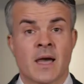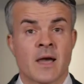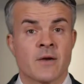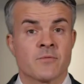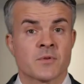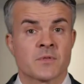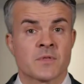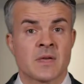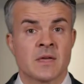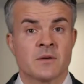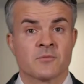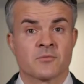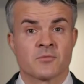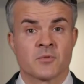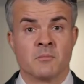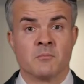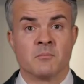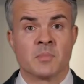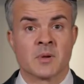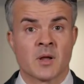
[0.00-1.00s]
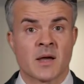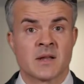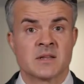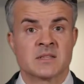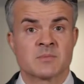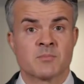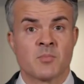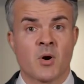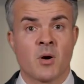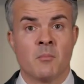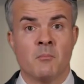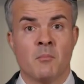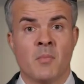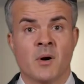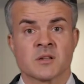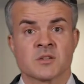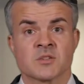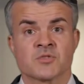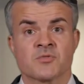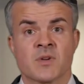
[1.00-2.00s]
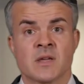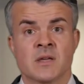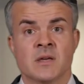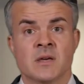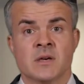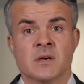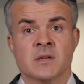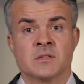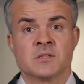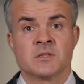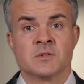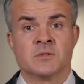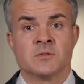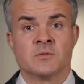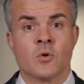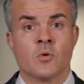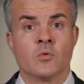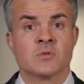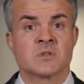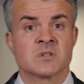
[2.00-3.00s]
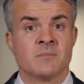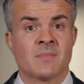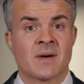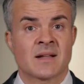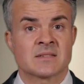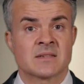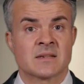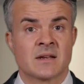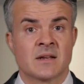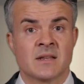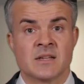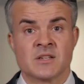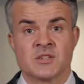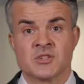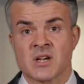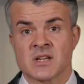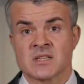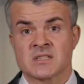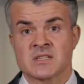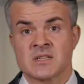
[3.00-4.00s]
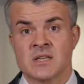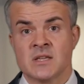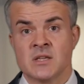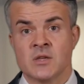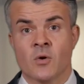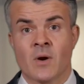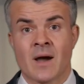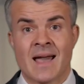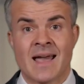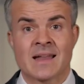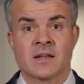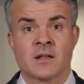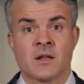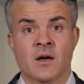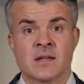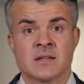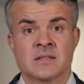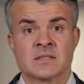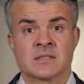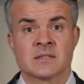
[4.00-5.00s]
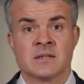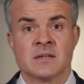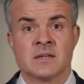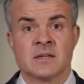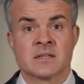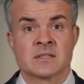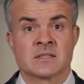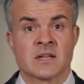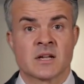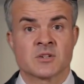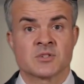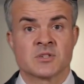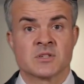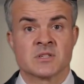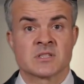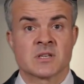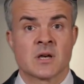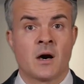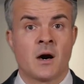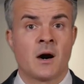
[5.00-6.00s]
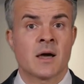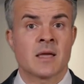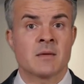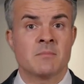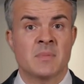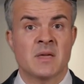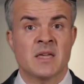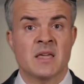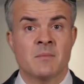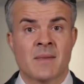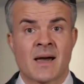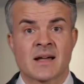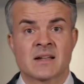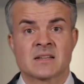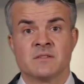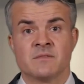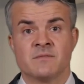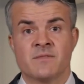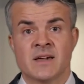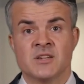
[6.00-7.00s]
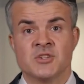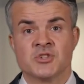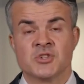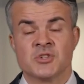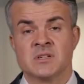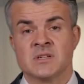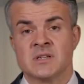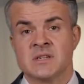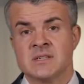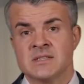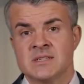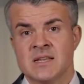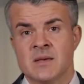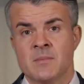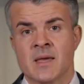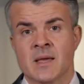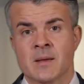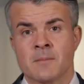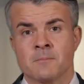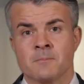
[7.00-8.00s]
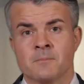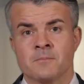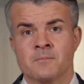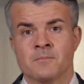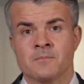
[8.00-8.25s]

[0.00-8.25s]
Everything from blind spot monitoring to automatically adjusting your headlights, such as high beam activation and dimming.